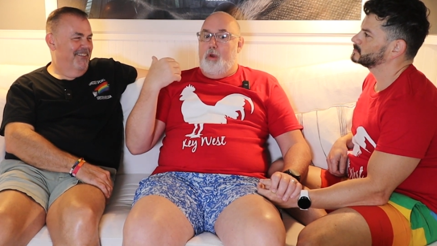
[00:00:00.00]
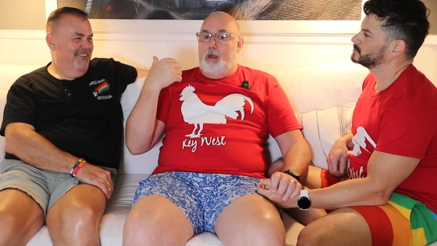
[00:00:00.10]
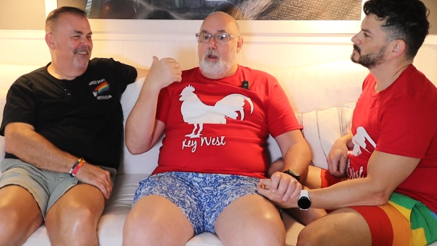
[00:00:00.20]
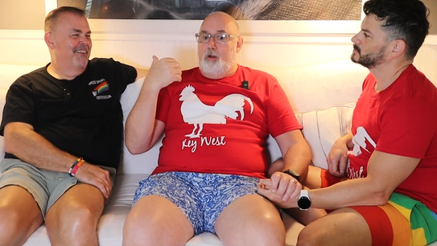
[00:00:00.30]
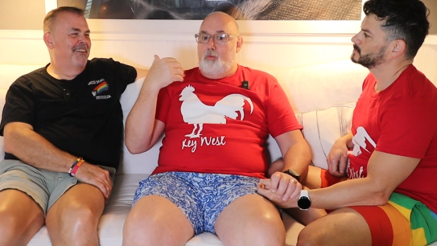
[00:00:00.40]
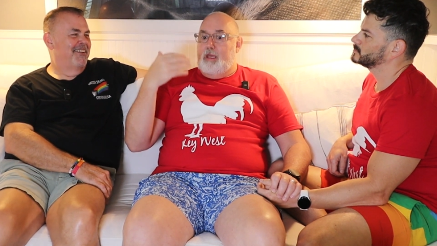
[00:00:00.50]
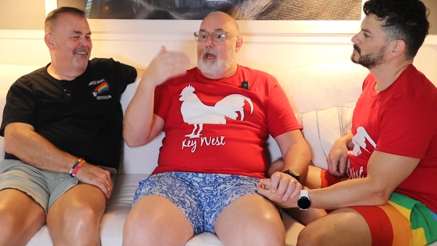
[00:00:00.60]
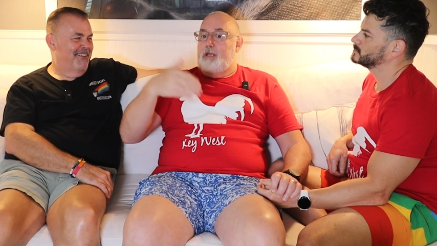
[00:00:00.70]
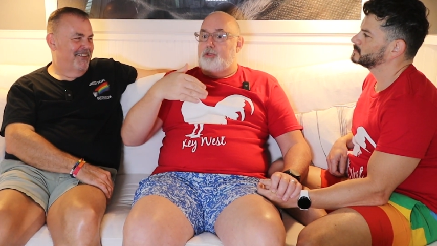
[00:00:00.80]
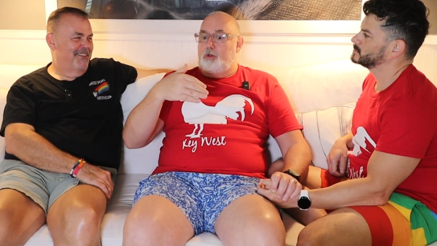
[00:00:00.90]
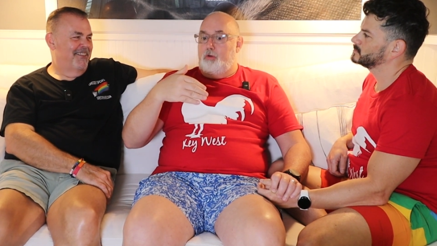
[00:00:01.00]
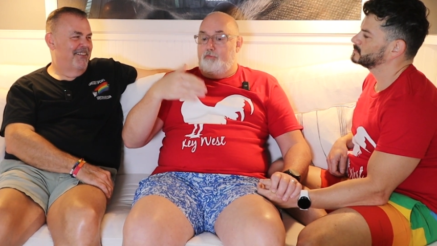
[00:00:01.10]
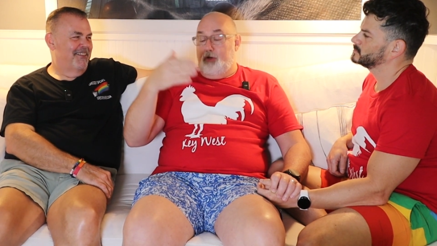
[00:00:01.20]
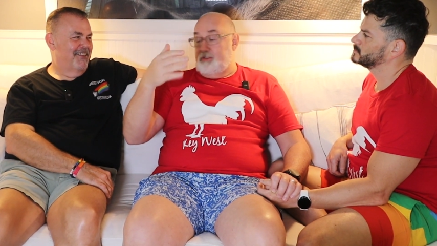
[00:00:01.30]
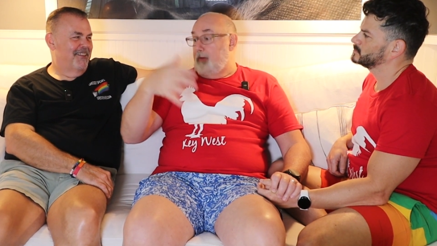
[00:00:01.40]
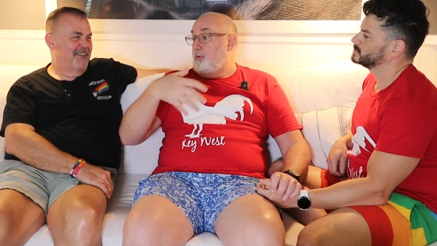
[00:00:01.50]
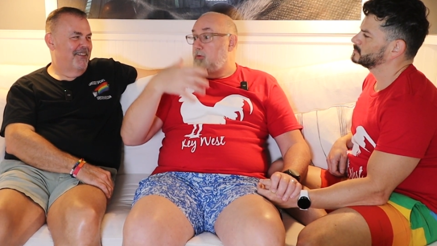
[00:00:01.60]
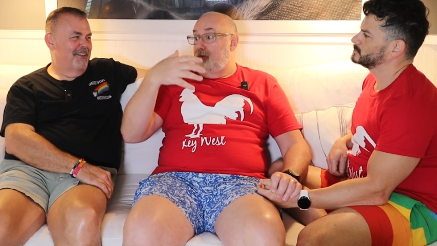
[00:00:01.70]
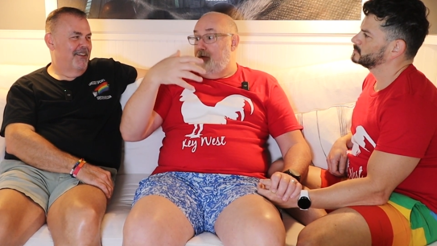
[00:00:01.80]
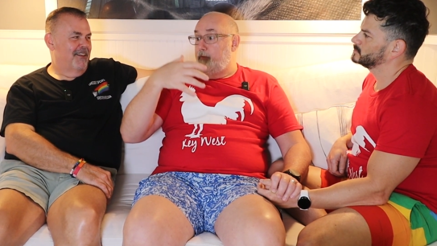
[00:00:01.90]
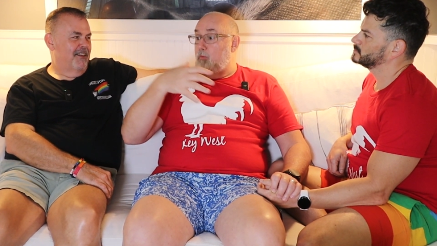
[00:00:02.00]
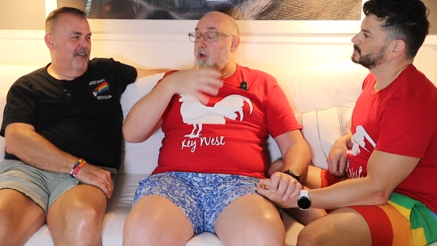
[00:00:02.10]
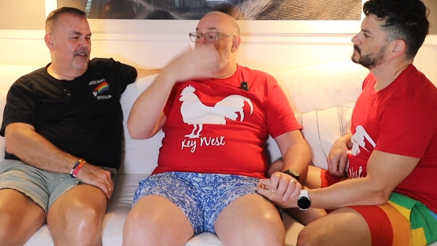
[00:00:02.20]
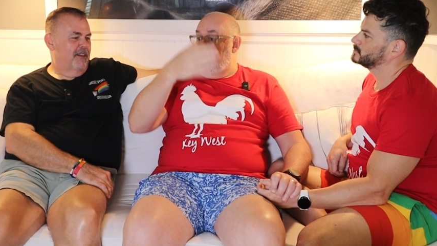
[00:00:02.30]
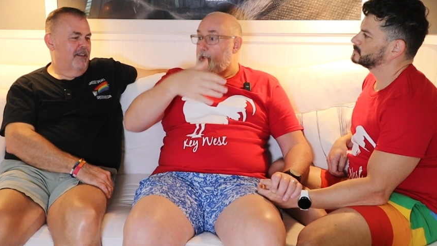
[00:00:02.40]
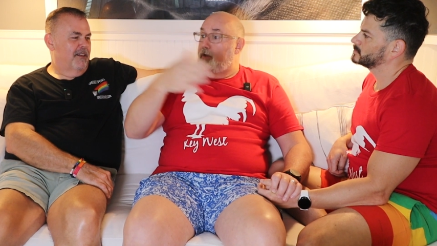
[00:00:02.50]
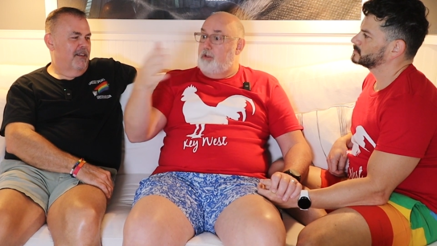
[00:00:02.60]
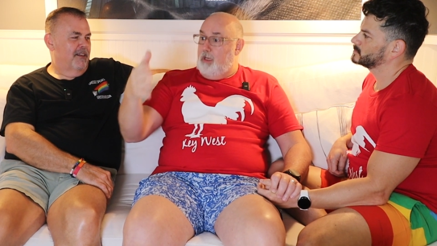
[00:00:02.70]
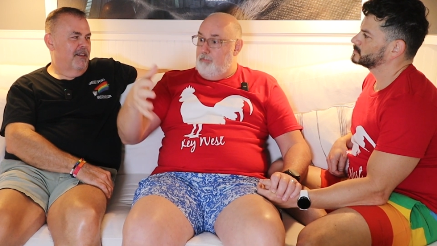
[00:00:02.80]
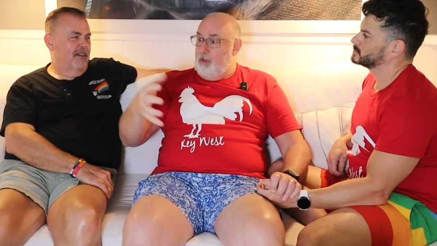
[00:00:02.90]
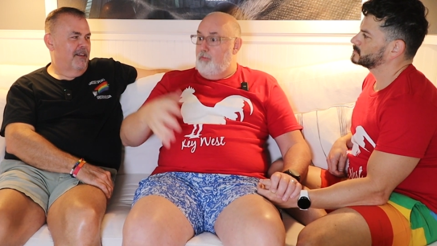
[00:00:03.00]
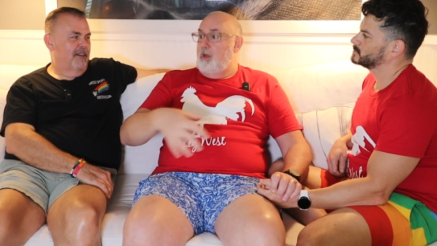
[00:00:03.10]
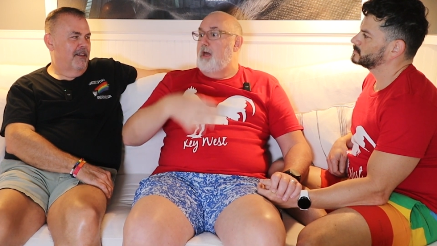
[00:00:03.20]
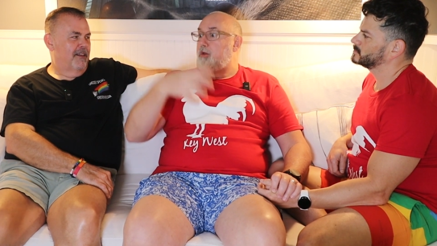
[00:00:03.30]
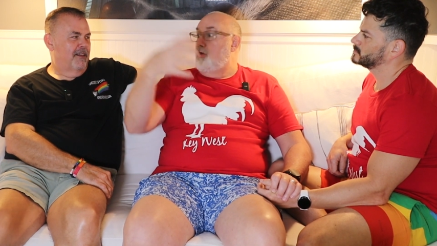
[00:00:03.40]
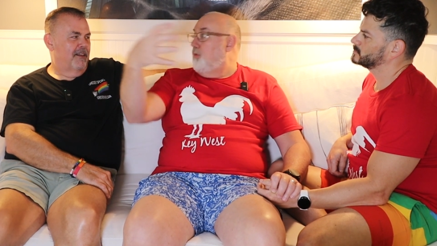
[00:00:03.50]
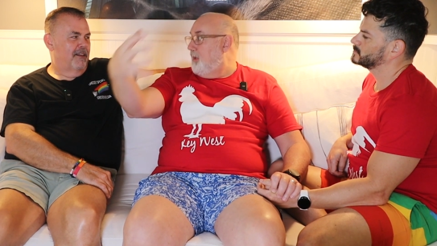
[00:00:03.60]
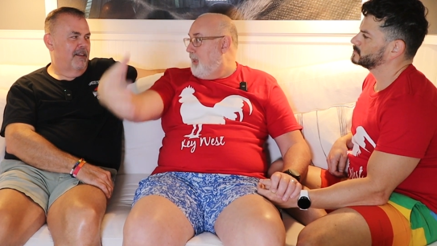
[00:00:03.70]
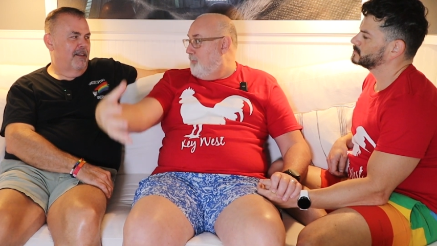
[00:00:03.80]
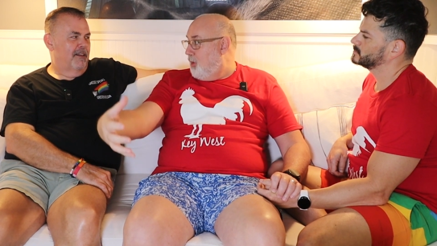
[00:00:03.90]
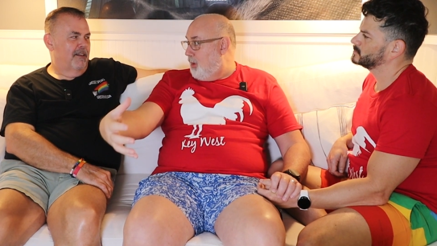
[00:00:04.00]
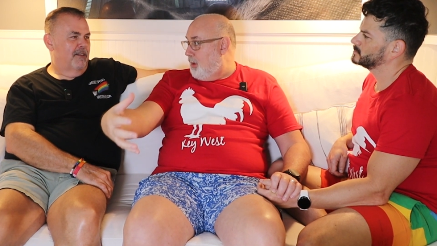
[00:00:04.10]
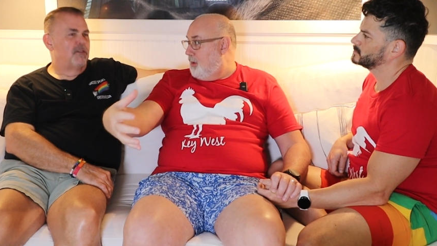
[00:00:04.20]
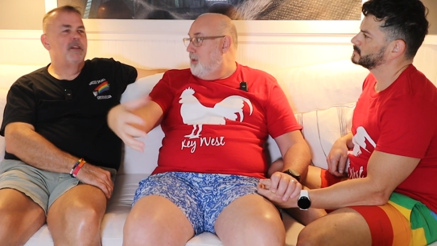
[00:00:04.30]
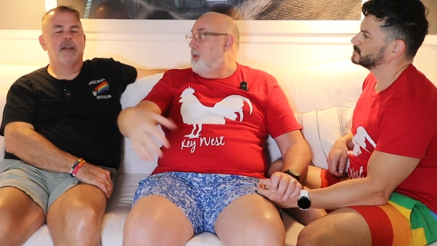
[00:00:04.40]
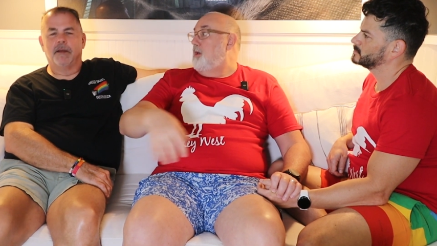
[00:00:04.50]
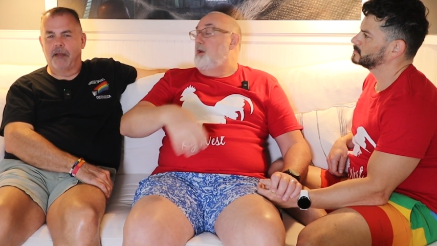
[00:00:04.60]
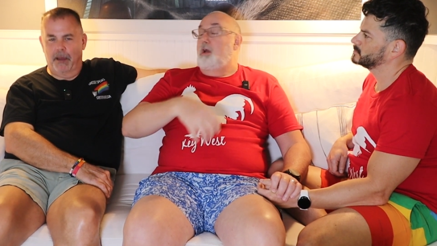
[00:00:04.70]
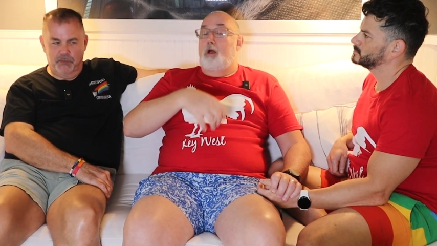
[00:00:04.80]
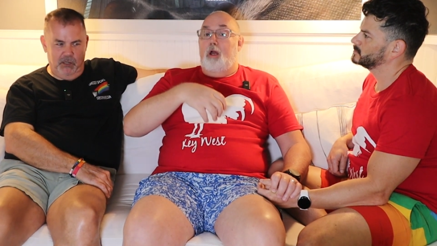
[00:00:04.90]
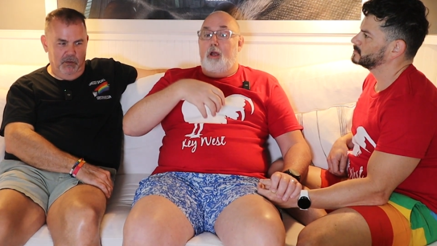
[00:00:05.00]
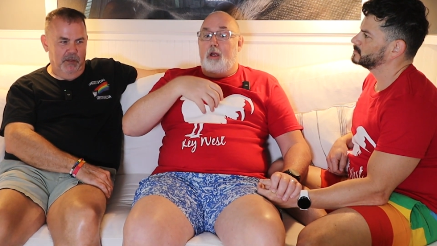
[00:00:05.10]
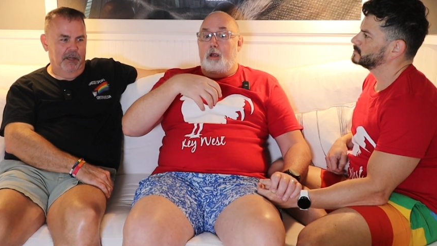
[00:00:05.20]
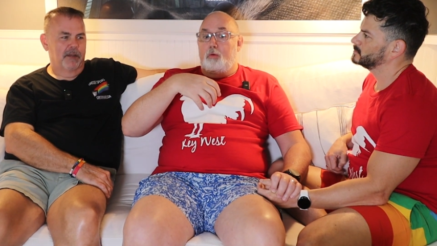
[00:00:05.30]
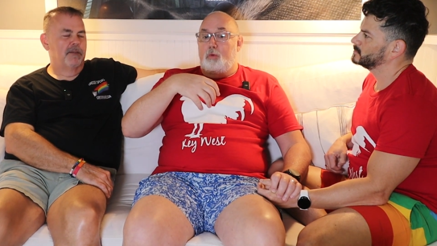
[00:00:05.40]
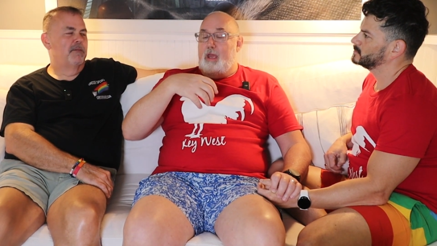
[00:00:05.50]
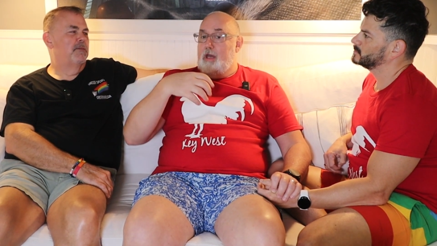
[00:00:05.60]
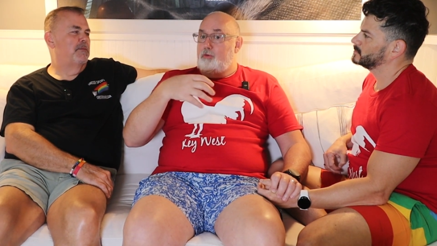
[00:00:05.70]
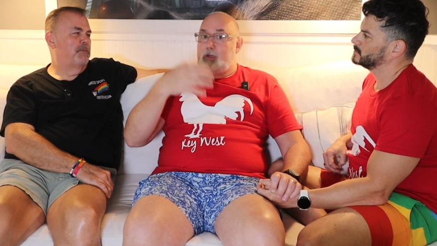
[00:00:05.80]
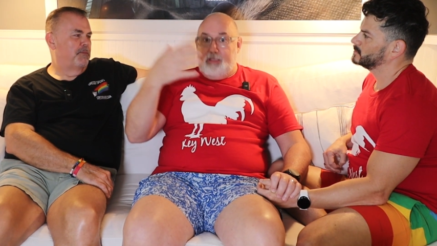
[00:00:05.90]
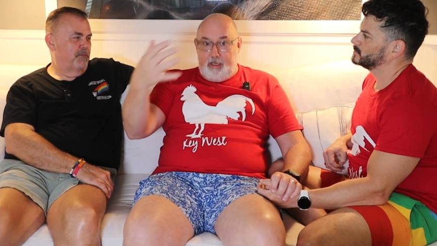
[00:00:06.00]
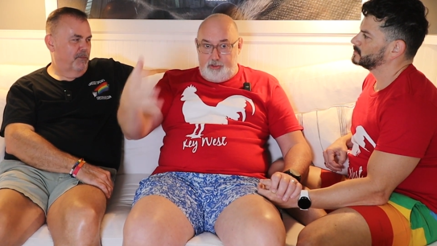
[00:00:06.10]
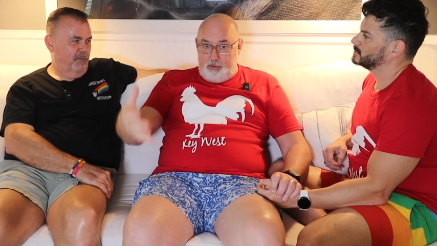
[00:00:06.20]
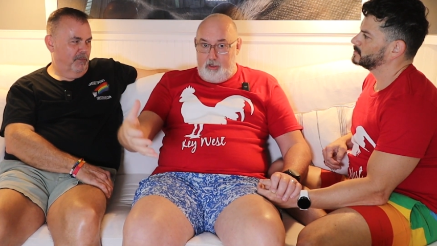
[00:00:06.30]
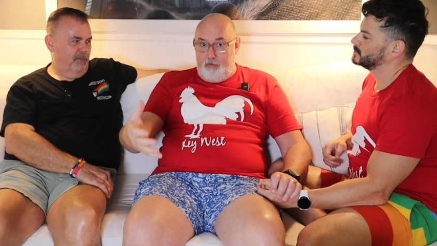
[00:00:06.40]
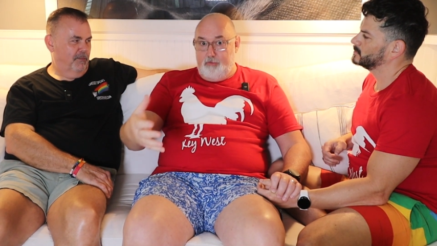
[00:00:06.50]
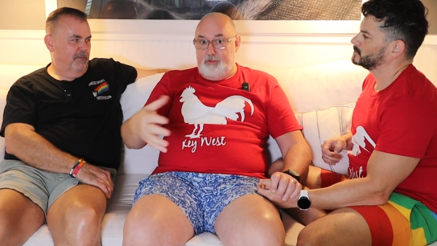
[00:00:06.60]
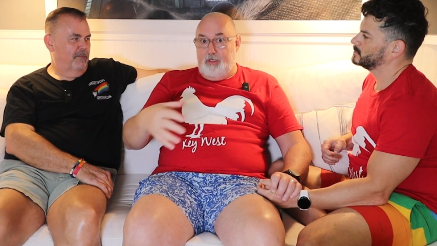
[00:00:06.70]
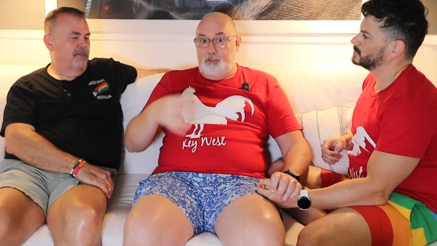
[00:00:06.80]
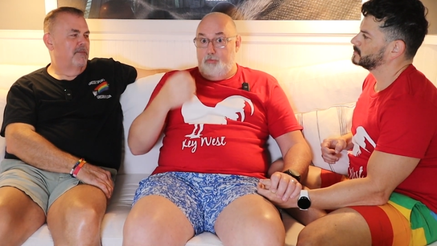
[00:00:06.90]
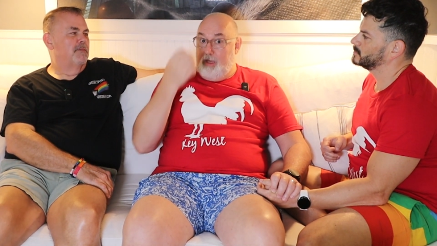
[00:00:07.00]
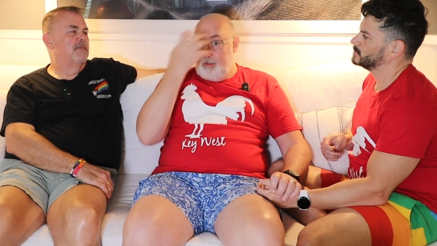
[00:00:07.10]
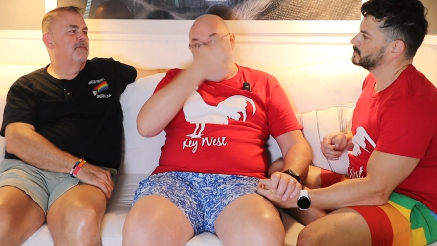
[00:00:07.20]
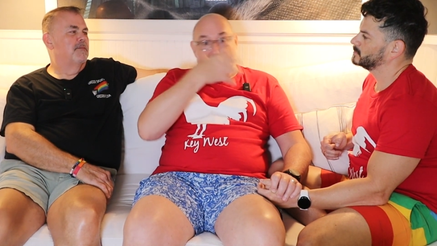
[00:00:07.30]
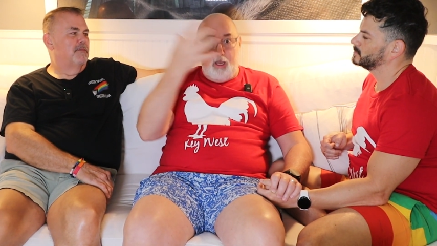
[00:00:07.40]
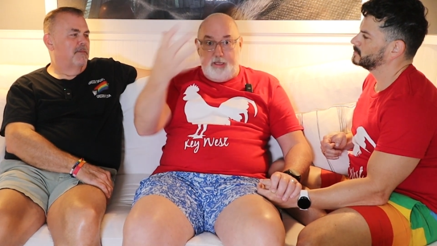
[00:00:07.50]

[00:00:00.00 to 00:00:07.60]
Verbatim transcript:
Speaker 1: where we had to go, for example, if we wanted to meet other gay men, we had to go to a gay bar. Yeah, absolutely. We had to engage in conversation. We had to make